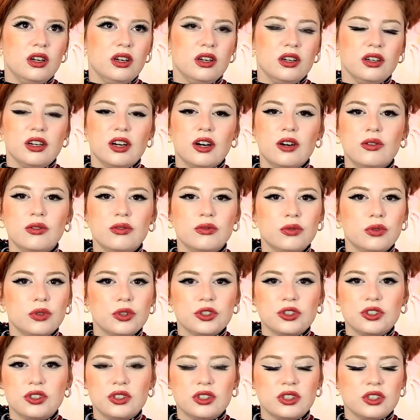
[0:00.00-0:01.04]
now
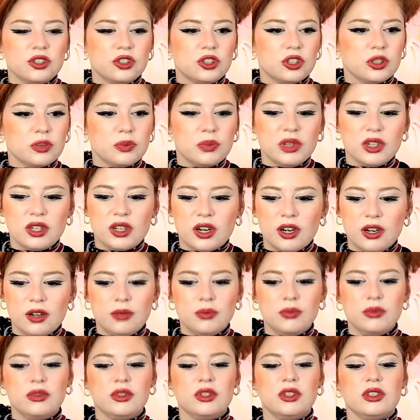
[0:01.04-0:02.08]
unfortunately it's just
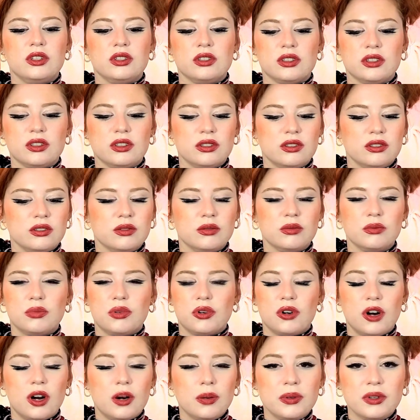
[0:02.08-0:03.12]
become this
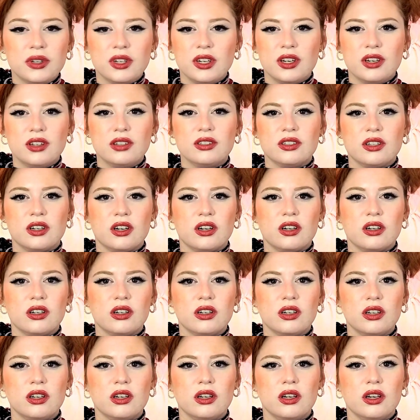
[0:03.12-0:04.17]
propaganda,
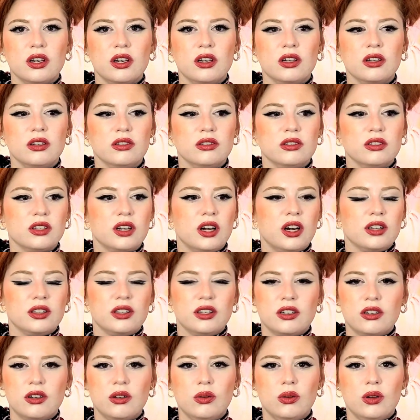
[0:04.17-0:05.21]
and I
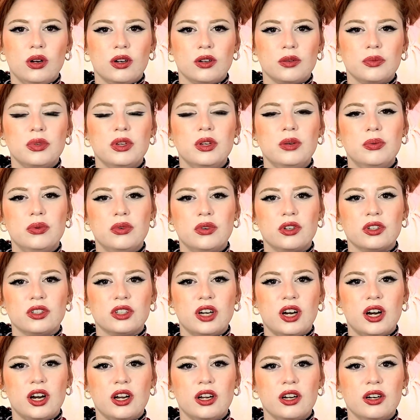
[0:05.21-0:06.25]
think a lot of people are
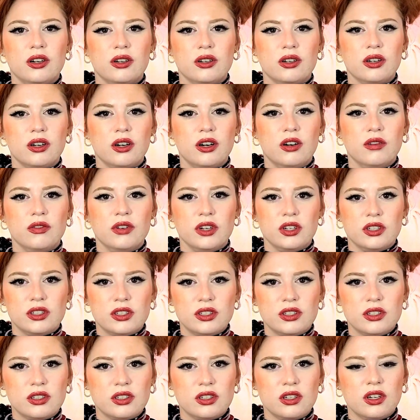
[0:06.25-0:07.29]
tired of
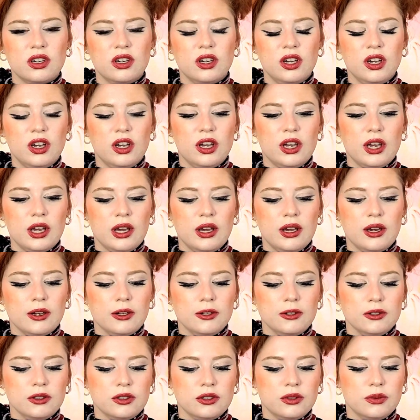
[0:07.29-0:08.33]
it,
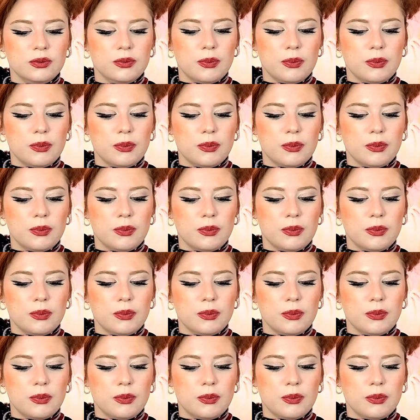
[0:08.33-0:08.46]
and